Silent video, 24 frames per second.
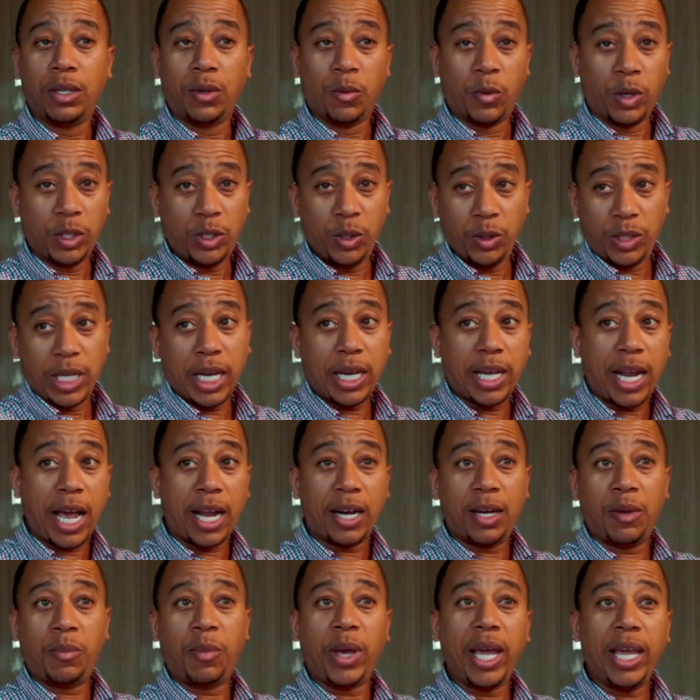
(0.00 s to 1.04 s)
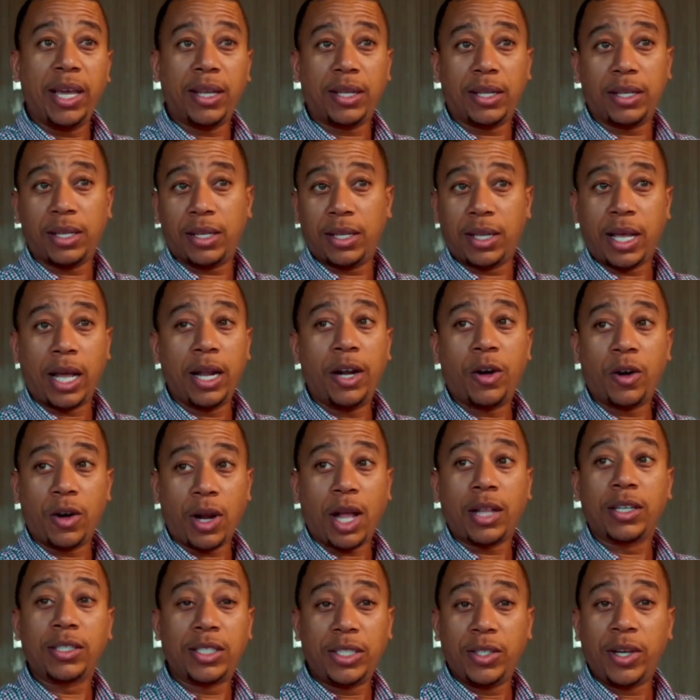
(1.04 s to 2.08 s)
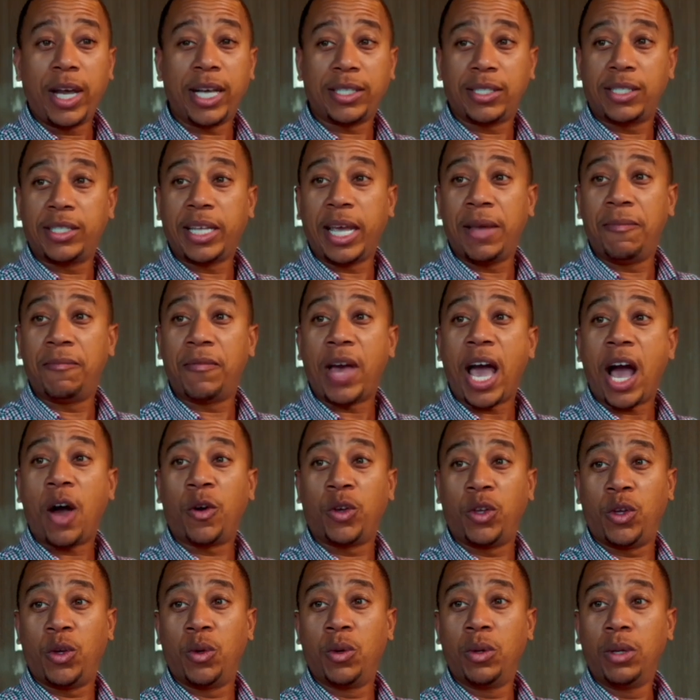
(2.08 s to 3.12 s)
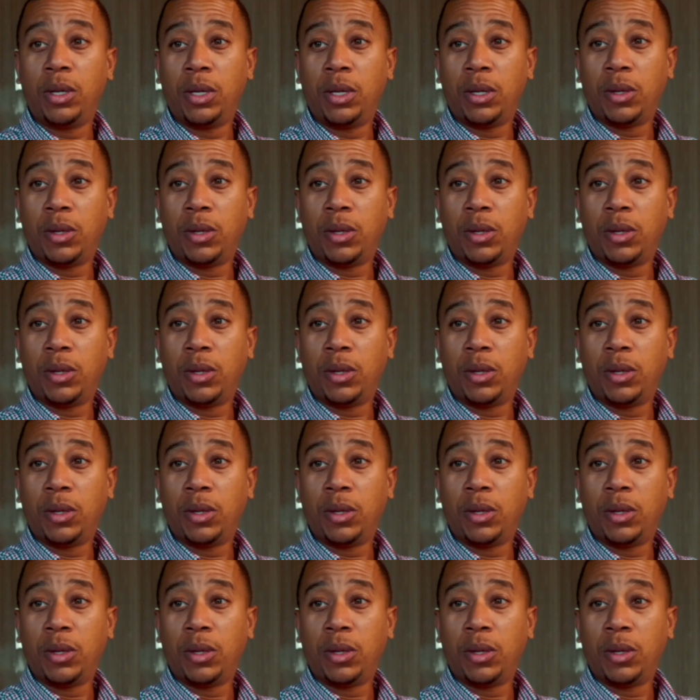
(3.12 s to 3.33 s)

Once you take it out of the bank, that $100 still has the same value,